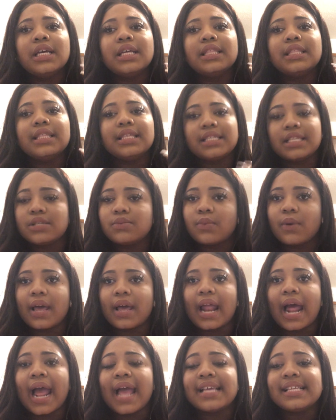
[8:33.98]
this is
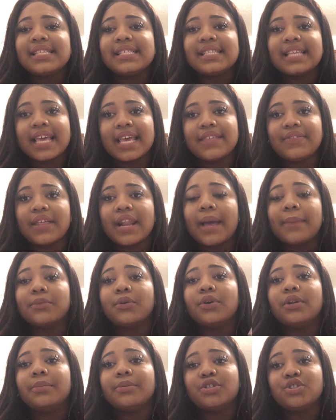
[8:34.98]
what I said that I'm
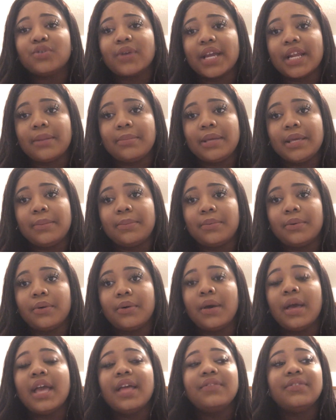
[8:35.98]
going to portray to
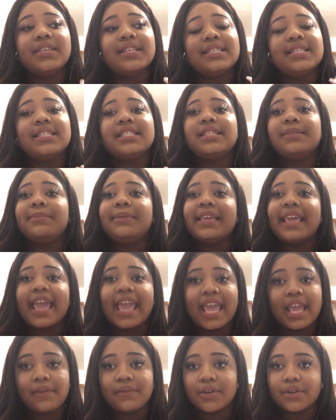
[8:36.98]
people. This is the
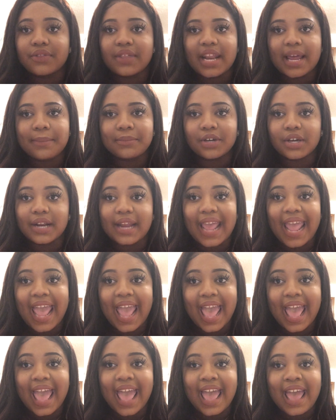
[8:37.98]
behavior that I'm going to
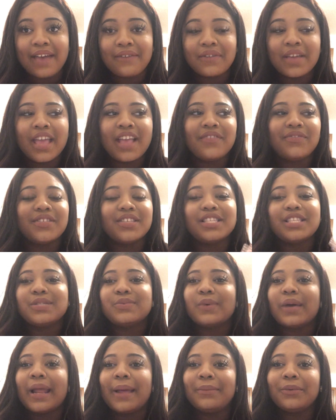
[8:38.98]
have. This is
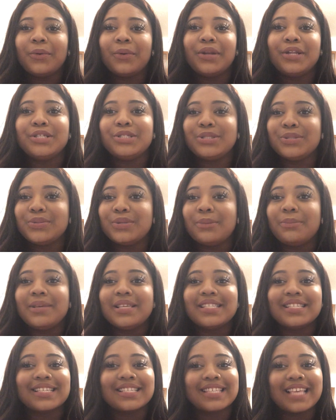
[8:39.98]
what I'm going to do to be
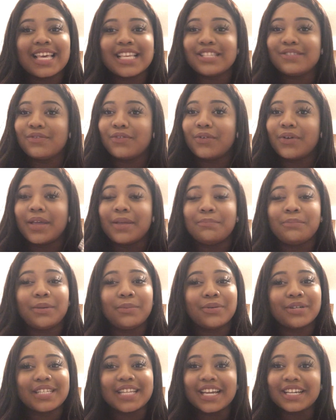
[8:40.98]
successful and be
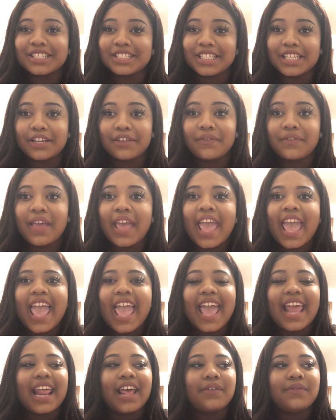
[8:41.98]
productive.
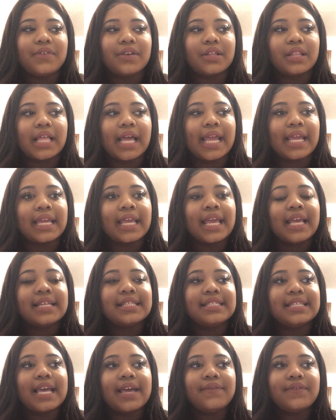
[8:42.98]
And I feel like
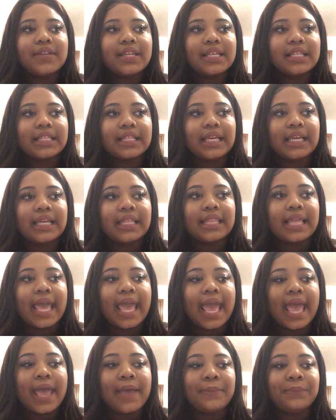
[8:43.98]
definitely
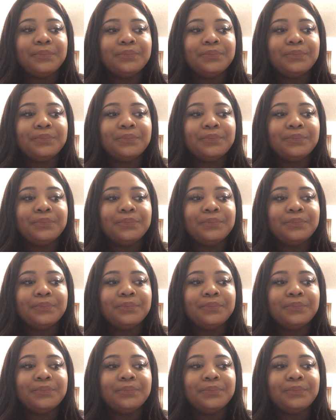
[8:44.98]
that,